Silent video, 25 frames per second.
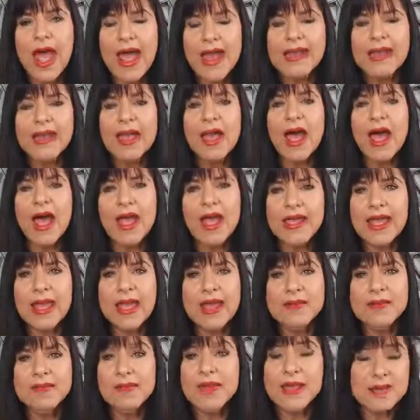And
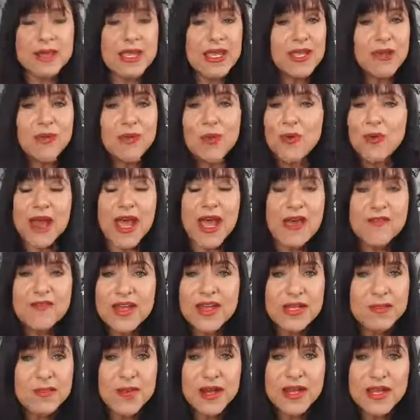again, maybe you won't have
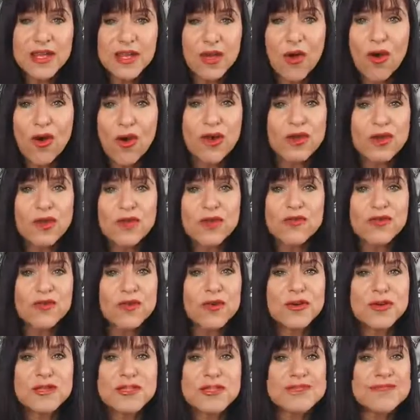anybody on your
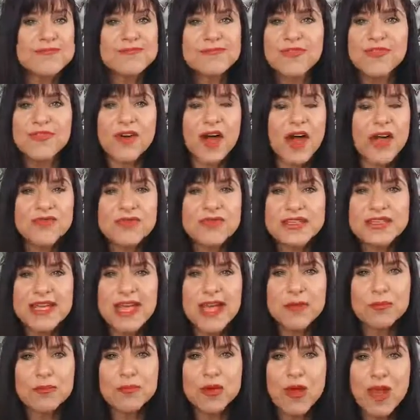first 5 to
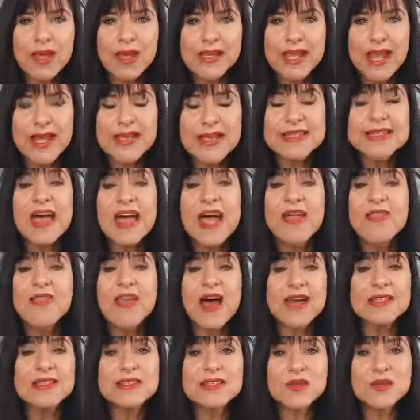10 broadcasts, and
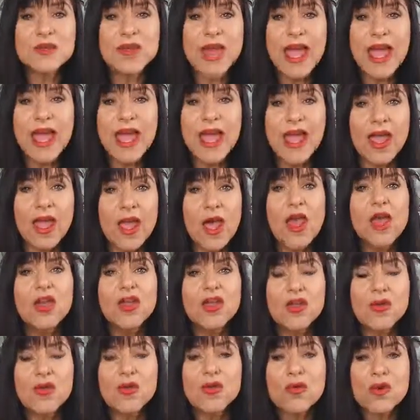that's okay.
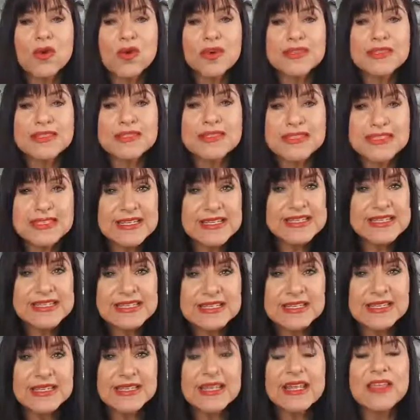
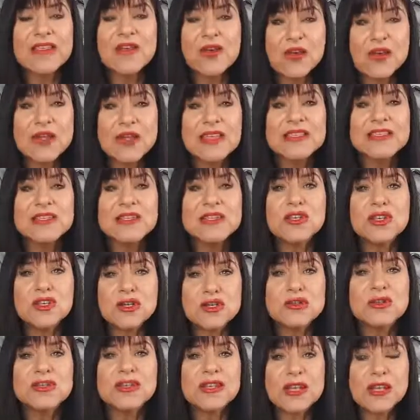Statistically, there isn't
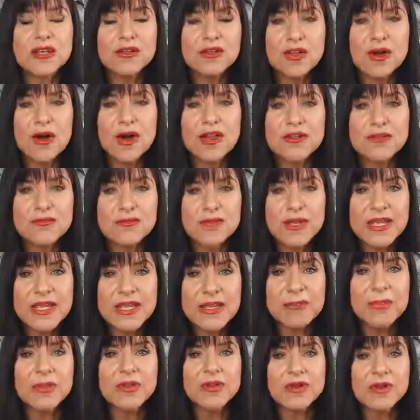usually a lot of
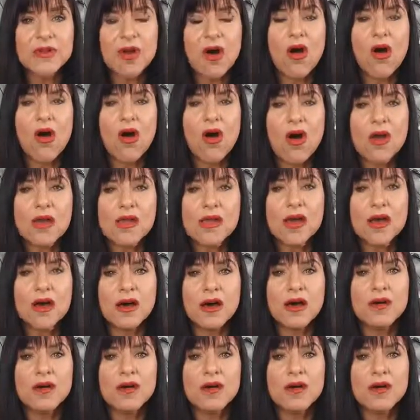people on